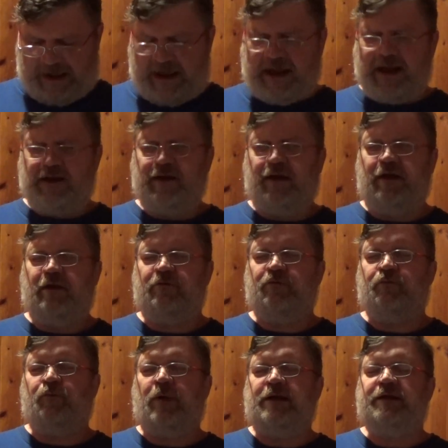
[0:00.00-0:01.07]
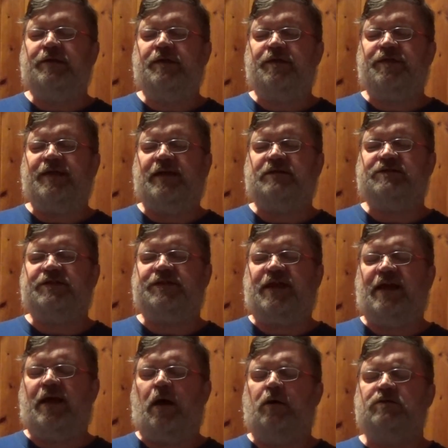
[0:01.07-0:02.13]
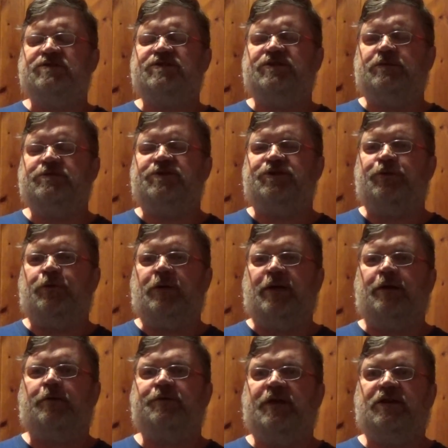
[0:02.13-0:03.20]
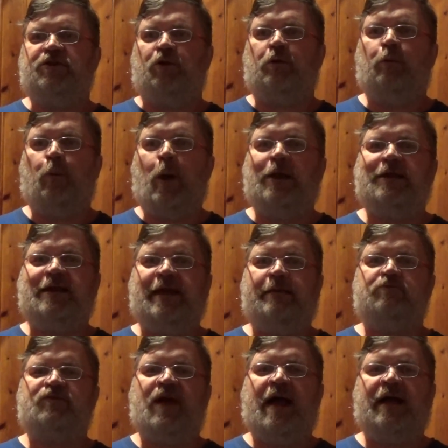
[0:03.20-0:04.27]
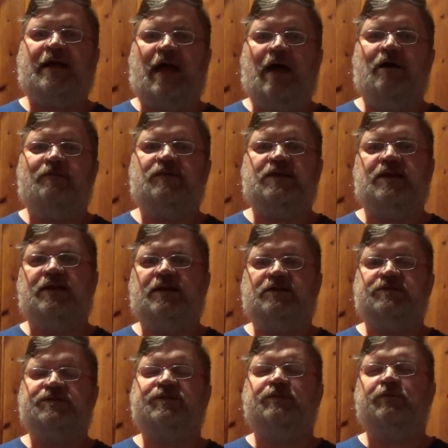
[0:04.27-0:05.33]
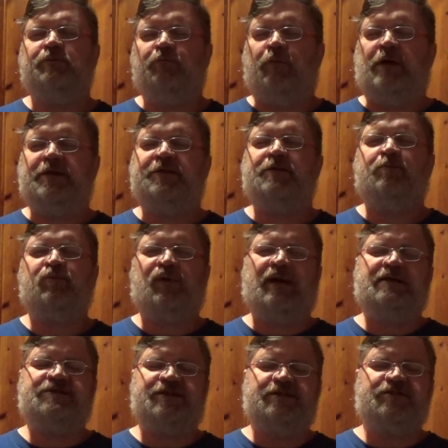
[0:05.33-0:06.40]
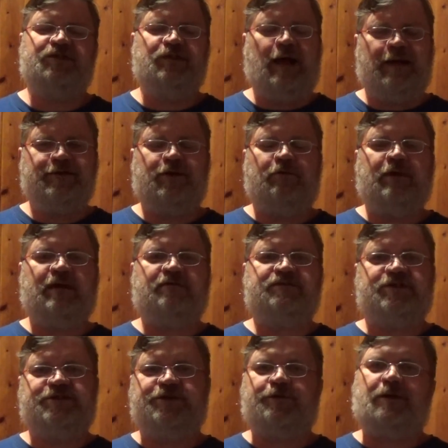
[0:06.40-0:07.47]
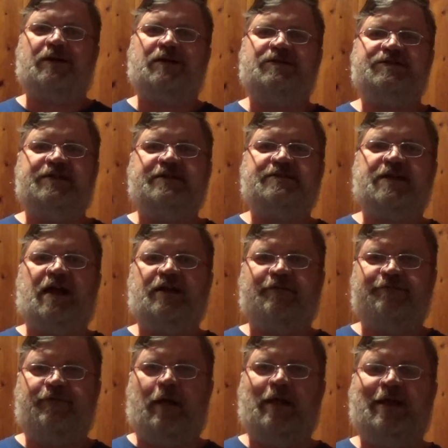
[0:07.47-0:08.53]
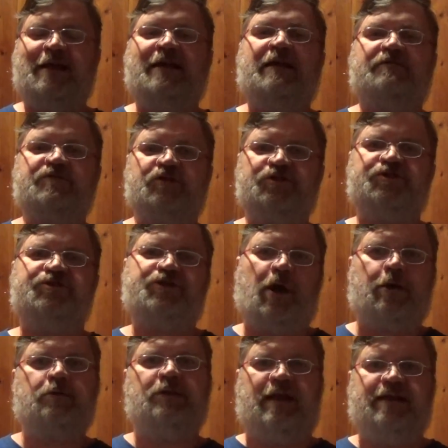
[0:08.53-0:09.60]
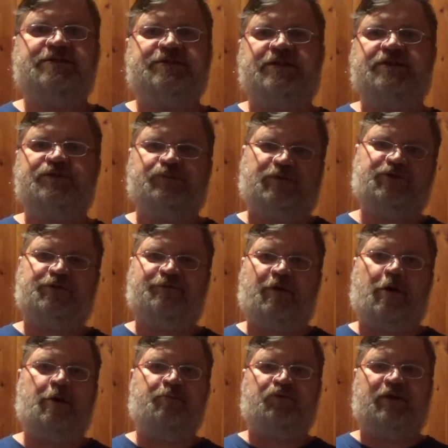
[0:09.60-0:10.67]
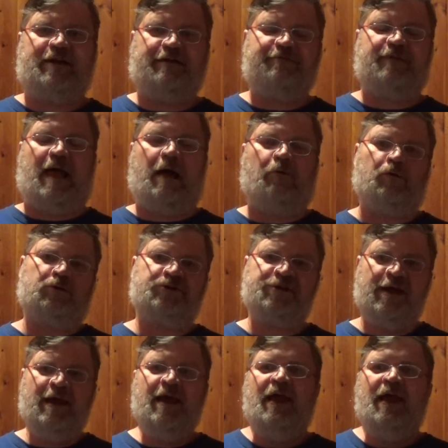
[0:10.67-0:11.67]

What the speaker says: And one of the things that they also do here that you'll want to keep track of is one of the presents Londo gives Adira, because he's kind of falling. He gives her star laces, which are very pretty flowers.